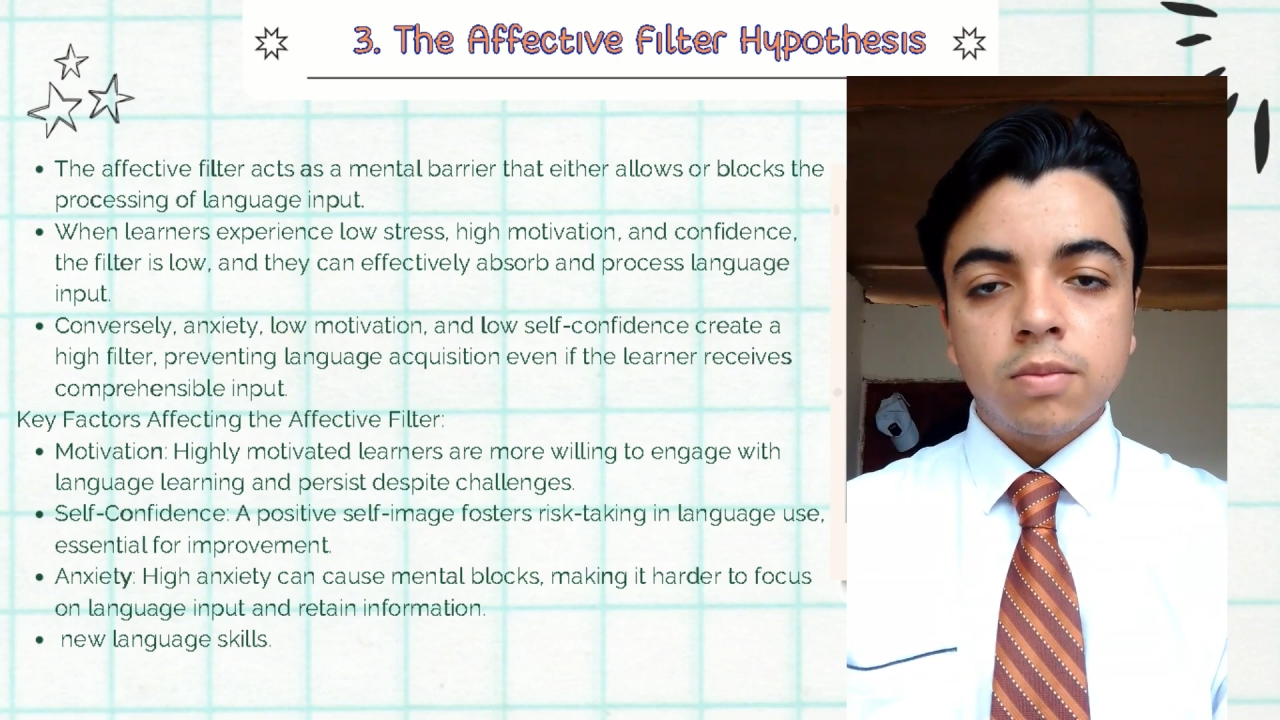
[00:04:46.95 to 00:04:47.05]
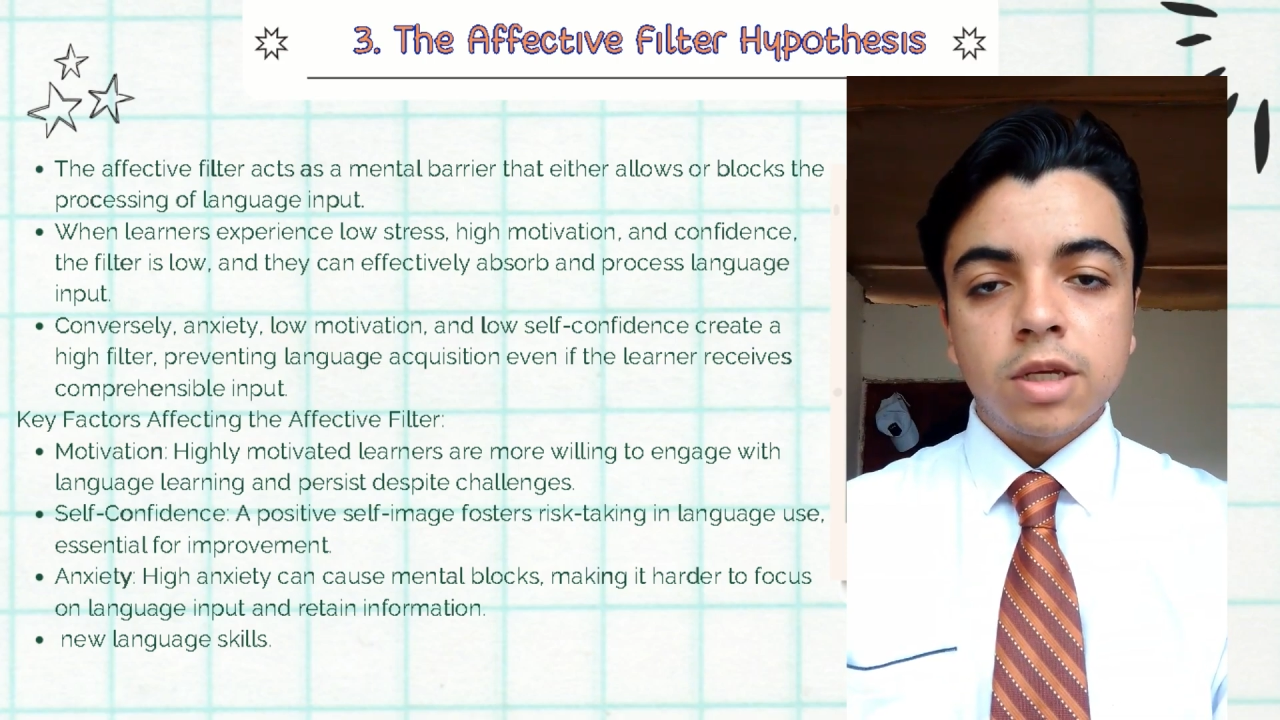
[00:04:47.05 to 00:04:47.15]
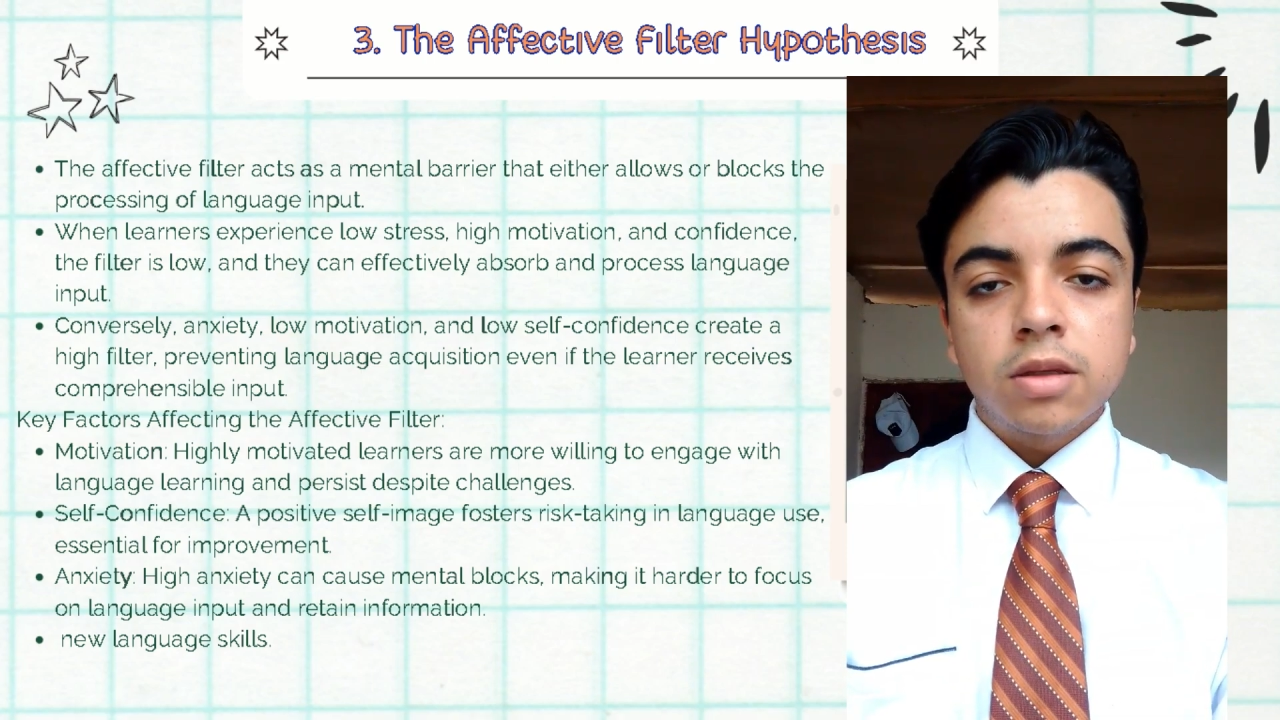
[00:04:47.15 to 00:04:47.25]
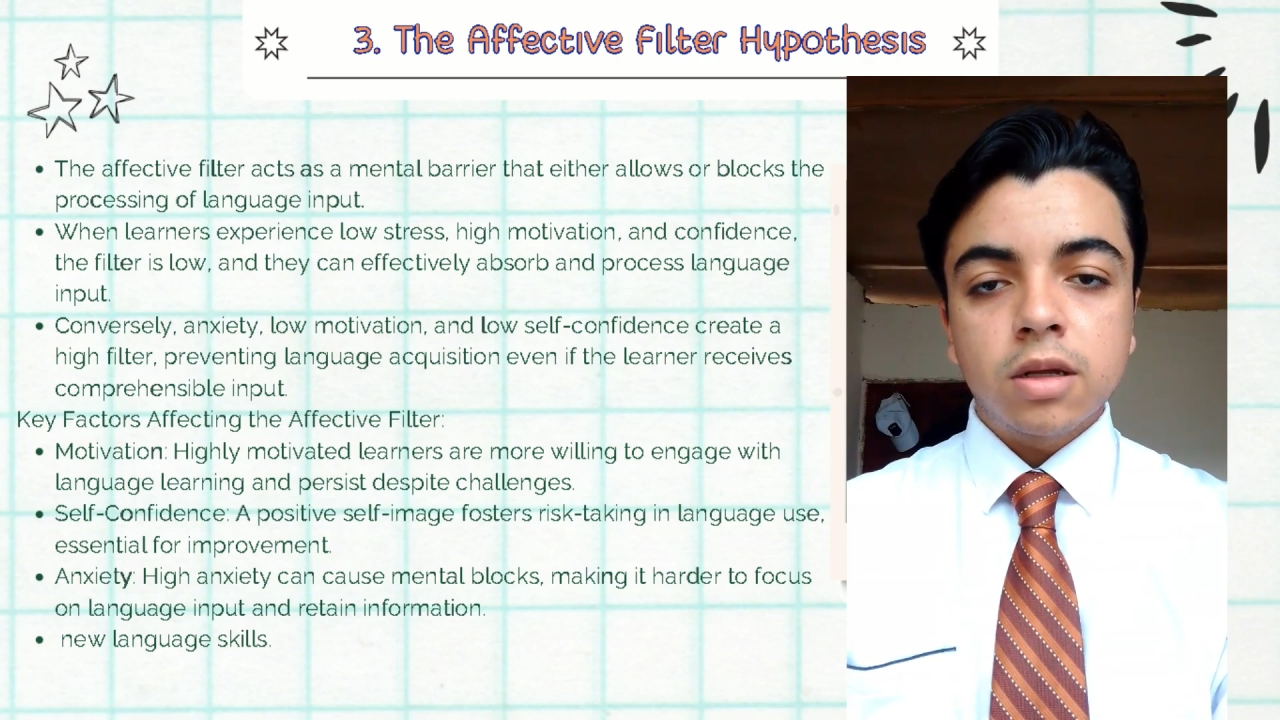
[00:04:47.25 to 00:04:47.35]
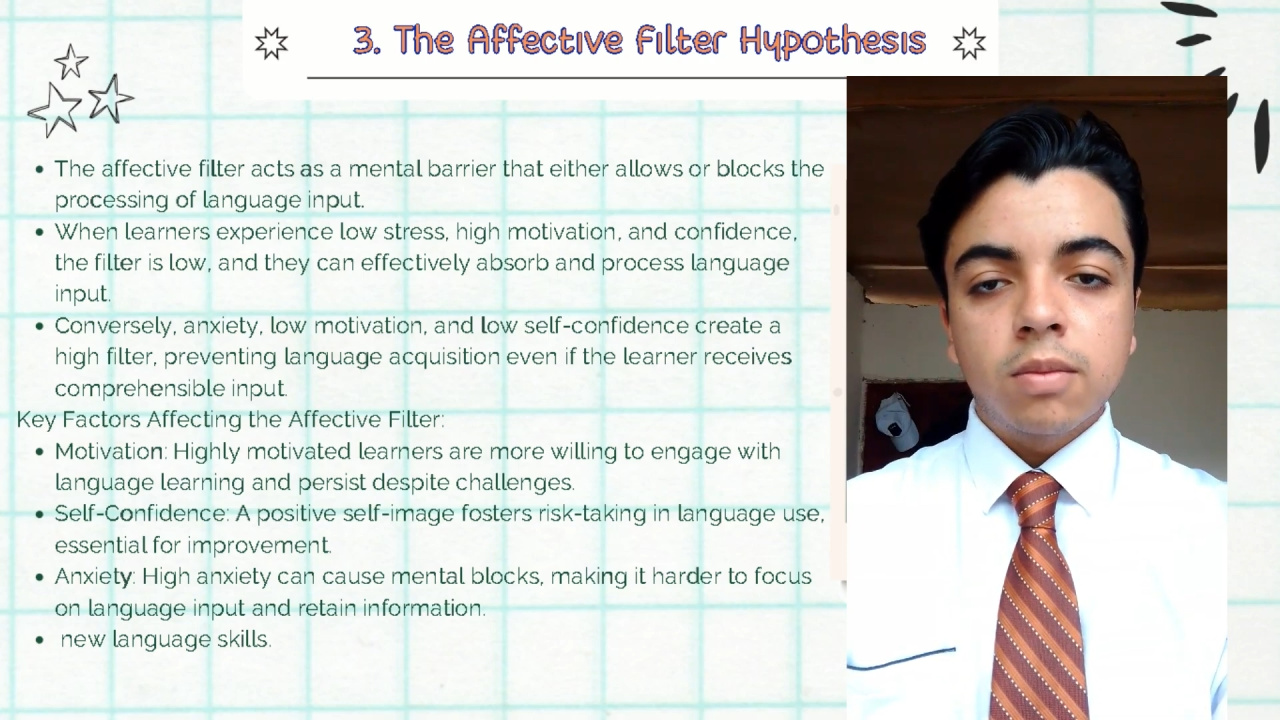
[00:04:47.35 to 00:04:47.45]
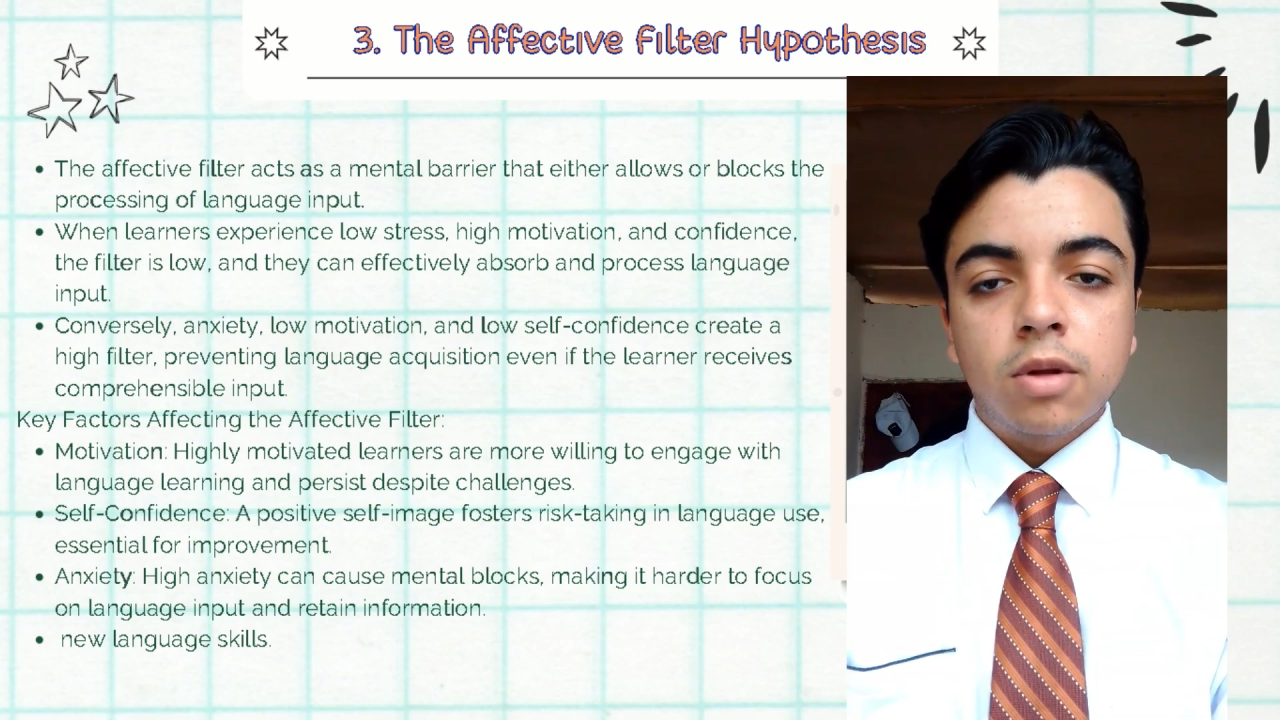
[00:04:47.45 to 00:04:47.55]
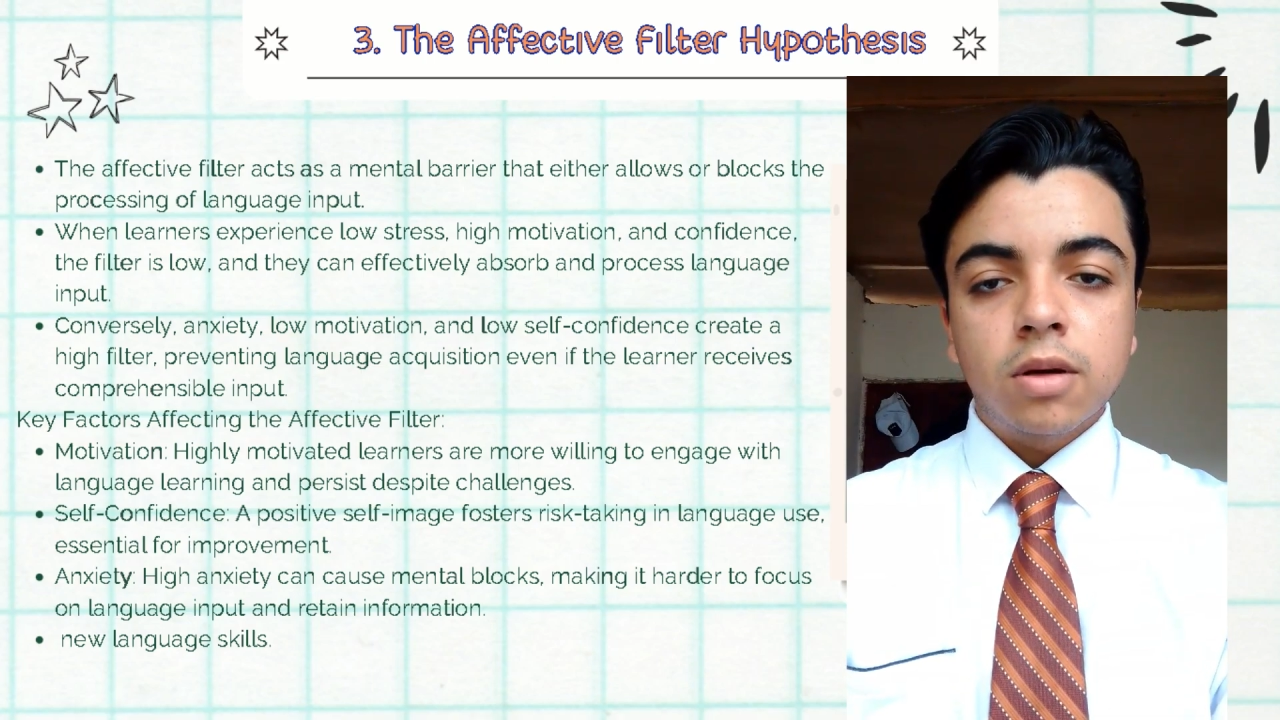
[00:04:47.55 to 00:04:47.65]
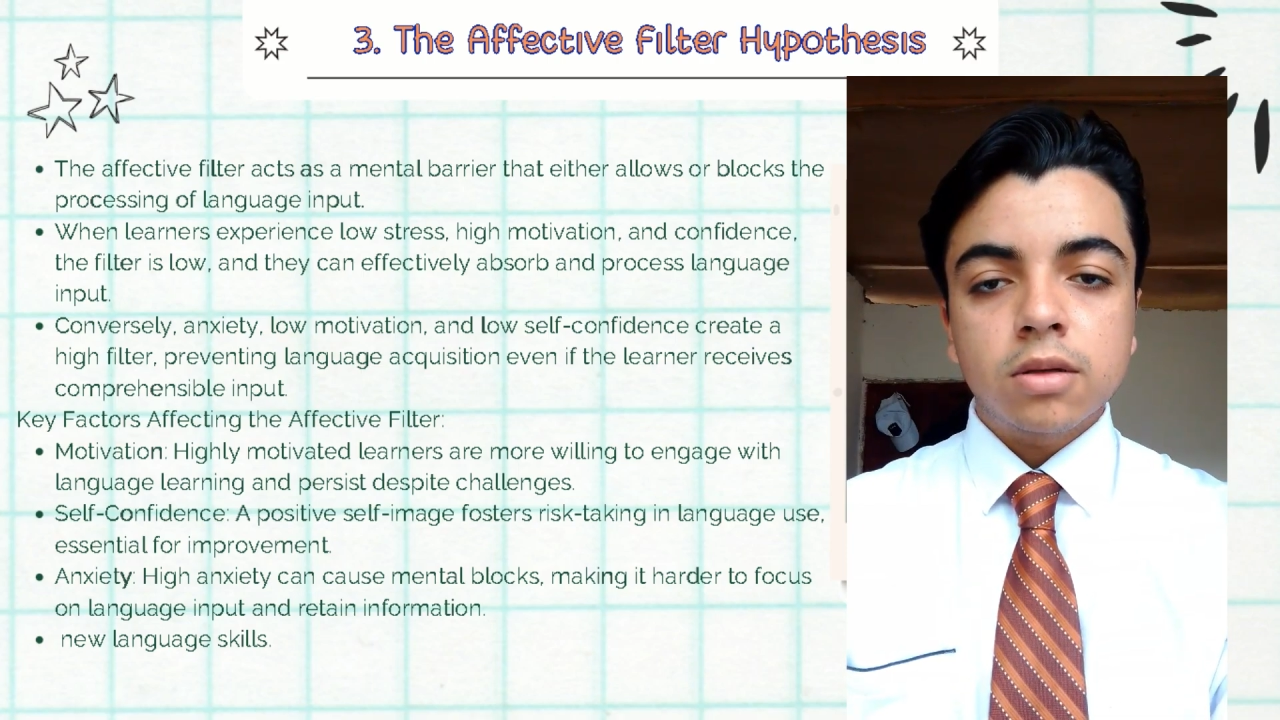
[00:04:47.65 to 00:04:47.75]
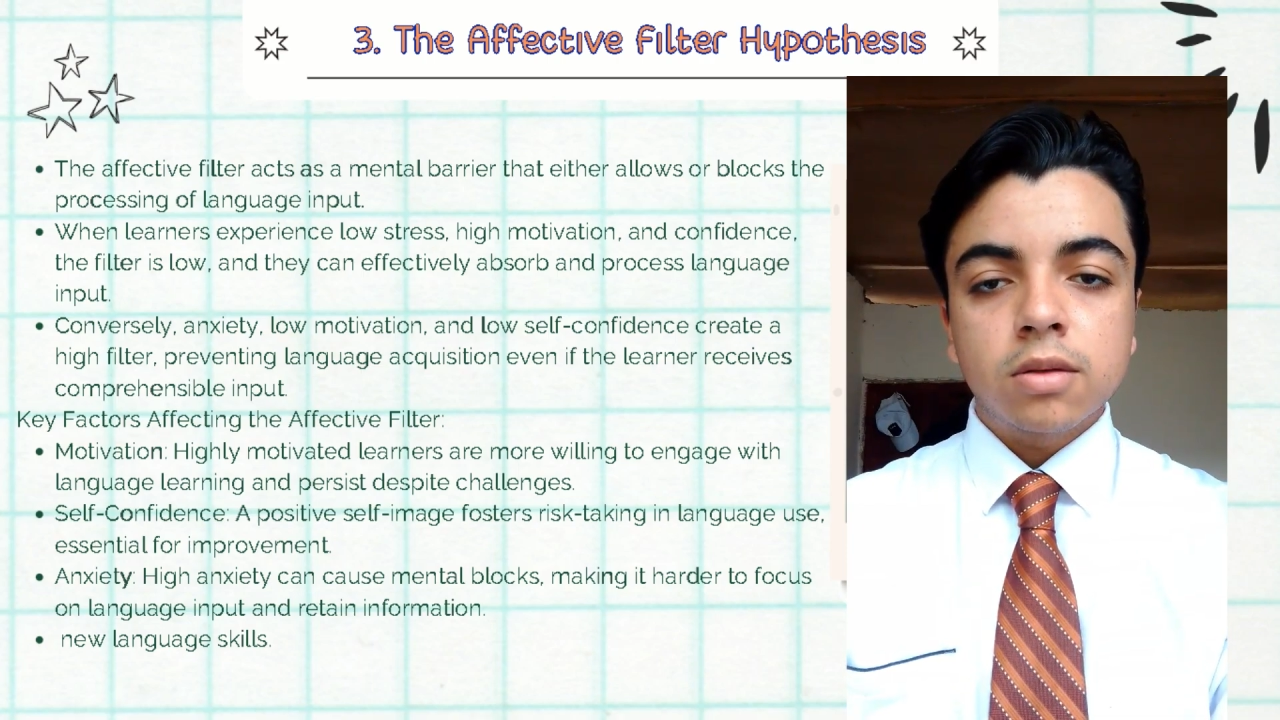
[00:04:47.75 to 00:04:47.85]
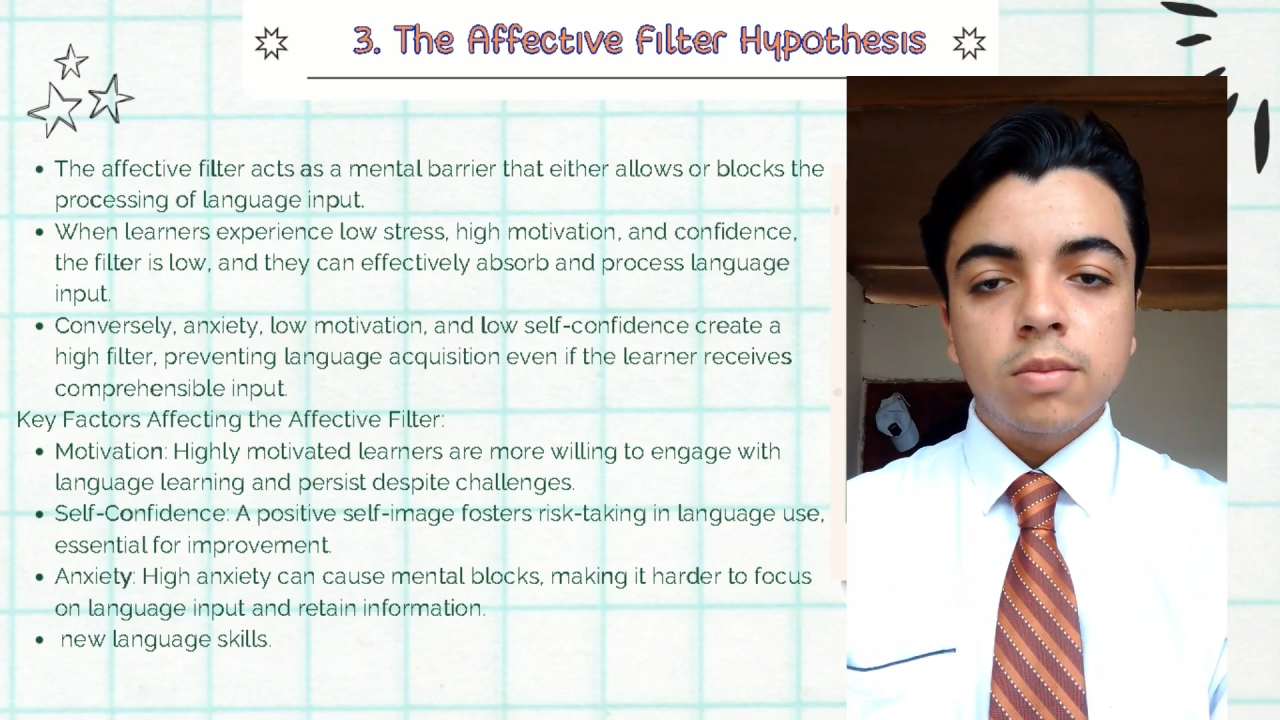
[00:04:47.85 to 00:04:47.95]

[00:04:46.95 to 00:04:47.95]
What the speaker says: mental blocks,